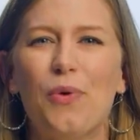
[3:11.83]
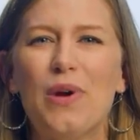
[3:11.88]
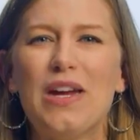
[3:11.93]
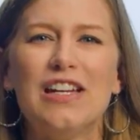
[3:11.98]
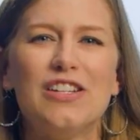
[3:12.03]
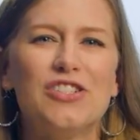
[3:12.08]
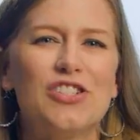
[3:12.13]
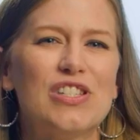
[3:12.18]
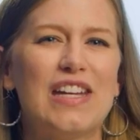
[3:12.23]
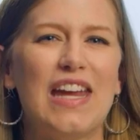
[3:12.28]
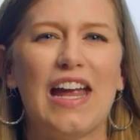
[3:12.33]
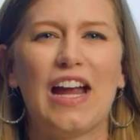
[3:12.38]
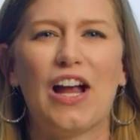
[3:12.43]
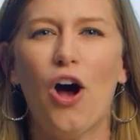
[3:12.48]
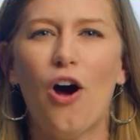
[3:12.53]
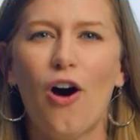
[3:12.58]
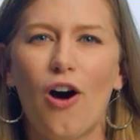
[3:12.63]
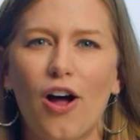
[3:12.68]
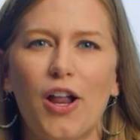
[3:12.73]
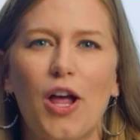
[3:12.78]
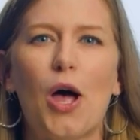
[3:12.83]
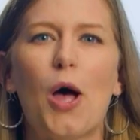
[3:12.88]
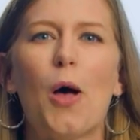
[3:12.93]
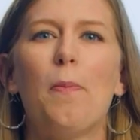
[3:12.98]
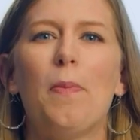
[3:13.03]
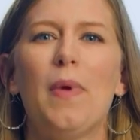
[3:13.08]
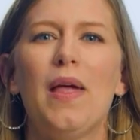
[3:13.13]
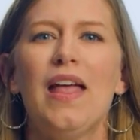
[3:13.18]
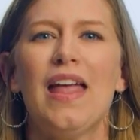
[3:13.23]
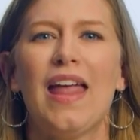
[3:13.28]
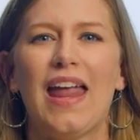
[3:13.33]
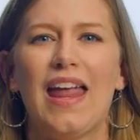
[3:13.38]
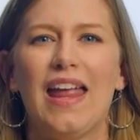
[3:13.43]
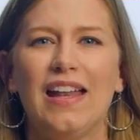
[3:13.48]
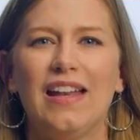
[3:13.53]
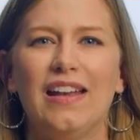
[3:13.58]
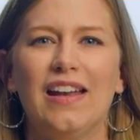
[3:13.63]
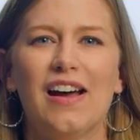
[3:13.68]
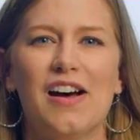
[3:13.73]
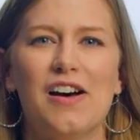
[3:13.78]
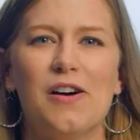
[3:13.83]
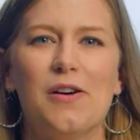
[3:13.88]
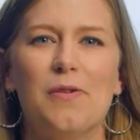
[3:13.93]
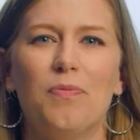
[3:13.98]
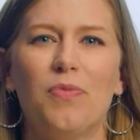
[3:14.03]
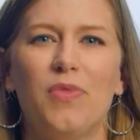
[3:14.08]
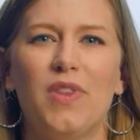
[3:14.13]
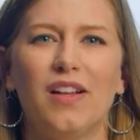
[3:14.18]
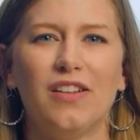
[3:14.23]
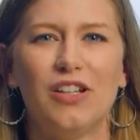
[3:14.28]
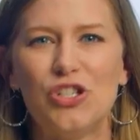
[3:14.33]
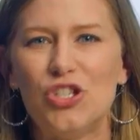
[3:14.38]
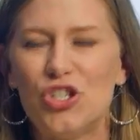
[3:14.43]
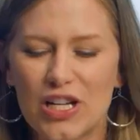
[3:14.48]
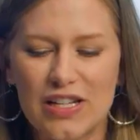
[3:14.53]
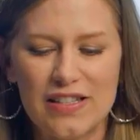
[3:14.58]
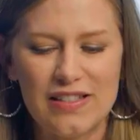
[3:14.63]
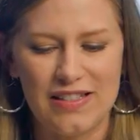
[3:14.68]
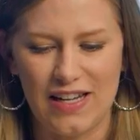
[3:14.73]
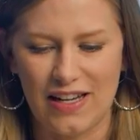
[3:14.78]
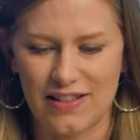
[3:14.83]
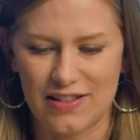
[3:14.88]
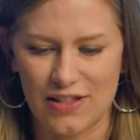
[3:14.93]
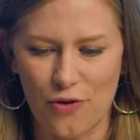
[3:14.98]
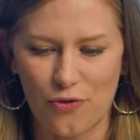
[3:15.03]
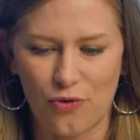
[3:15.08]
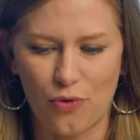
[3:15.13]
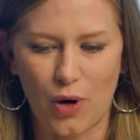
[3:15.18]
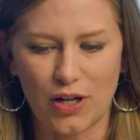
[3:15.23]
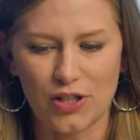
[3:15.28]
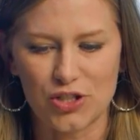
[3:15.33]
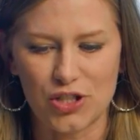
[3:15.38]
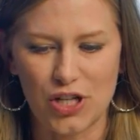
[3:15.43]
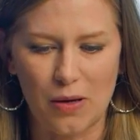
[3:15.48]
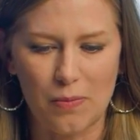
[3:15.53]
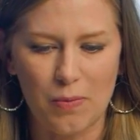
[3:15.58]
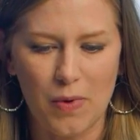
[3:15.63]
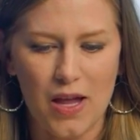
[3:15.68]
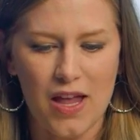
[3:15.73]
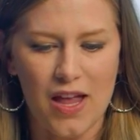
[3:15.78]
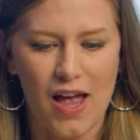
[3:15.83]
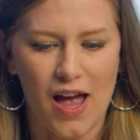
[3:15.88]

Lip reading: we can just get caught up in the logistics of worship.